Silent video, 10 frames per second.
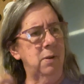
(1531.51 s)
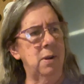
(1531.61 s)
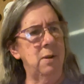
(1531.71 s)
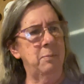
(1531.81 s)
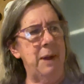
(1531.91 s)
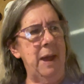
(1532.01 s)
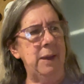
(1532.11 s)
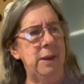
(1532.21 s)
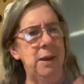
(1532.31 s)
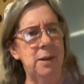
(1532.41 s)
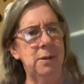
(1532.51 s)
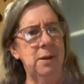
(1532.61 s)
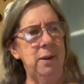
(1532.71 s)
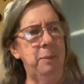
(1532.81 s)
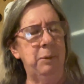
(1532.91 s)
then in a baggie, and
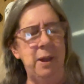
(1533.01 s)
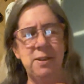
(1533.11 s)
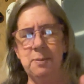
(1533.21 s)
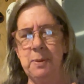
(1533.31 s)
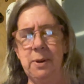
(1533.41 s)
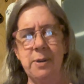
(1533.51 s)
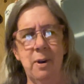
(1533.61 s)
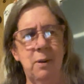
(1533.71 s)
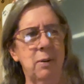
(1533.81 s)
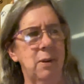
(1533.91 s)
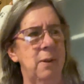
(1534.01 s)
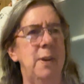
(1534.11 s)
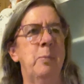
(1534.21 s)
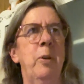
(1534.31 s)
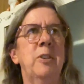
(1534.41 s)
then he keeps them in the dark, and then
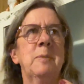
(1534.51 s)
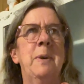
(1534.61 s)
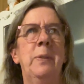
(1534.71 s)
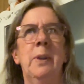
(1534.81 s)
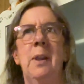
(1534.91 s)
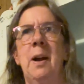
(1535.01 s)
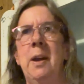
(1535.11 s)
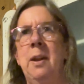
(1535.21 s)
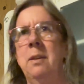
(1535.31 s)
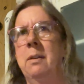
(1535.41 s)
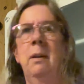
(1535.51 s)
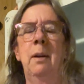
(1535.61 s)
he brings them out in the light, and